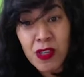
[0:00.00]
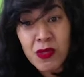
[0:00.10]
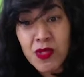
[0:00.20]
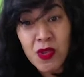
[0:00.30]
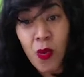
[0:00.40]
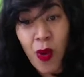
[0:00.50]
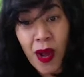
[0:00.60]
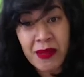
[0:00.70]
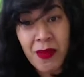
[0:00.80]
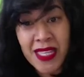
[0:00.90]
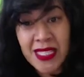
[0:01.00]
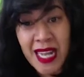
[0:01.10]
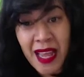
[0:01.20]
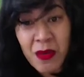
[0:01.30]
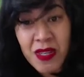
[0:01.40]
was not a white man's
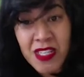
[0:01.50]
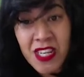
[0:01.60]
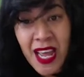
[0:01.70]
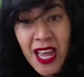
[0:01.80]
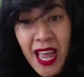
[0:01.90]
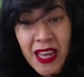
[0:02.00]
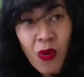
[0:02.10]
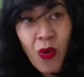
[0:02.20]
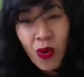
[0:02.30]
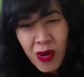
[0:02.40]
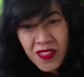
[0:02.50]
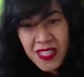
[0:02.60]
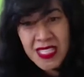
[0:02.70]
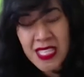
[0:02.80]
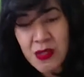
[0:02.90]
language. And all of
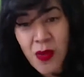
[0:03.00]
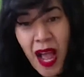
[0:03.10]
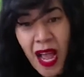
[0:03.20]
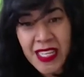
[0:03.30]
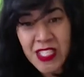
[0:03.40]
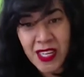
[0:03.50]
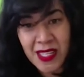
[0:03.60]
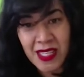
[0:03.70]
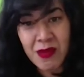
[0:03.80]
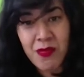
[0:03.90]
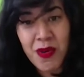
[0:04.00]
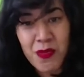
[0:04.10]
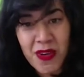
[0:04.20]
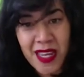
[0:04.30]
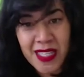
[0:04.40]
these things were hijacked and
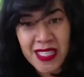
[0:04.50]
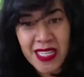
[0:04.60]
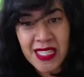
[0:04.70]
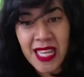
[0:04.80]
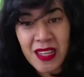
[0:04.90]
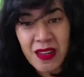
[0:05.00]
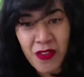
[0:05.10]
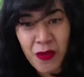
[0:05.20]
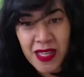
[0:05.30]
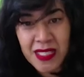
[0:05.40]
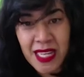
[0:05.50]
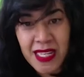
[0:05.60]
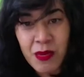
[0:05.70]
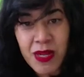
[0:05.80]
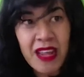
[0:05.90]
appropriated and taken from us.
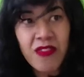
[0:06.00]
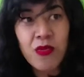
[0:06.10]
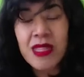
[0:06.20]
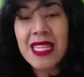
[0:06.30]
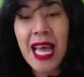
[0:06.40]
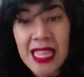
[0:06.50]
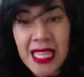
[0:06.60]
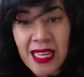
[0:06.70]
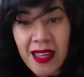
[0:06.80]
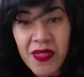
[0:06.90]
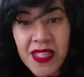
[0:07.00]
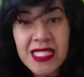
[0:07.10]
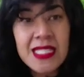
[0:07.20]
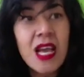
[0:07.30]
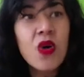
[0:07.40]
And we left with nothing. And there's
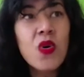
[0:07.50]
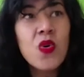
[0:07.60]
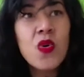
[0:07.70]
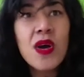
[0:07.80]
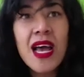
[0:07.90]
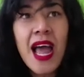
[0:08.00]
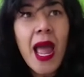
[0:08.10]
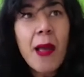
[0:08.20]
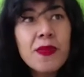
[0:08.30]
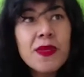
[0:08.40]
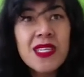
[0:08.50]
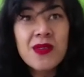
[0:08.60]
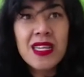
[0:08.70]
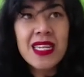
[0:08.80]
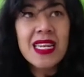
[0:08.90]

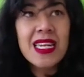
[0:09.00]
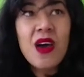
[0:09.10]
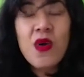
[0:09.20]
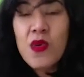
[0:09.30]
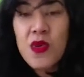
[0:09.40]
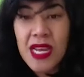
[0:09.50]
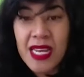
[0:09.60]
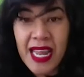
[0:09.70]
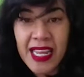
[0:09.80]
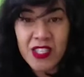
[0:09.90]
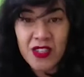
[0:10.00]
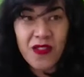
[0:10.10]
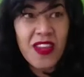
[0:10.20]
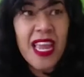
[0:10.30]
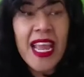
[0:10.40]
absolutely no collection
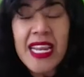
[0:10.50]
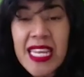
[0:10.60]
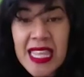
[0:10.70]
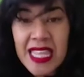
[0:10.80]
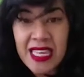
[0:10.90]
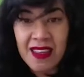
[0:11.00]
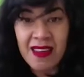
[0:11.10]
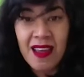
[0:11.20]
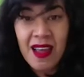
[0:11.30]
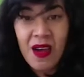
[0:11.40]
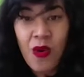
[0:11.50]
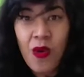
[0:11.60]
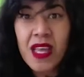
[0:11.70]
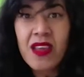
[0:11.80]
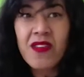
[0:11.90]
of anything
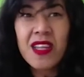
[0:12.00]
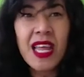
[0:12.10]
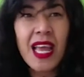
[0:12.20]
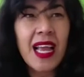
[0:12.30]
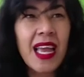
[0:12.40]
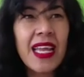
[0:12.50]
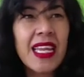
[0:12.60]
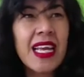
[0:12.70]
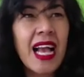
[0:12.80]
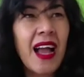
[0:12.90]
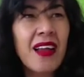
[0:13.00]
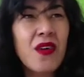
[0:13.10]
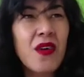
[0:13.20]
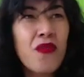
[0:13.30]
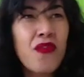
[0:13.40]
or even any kind
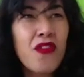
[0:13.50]
of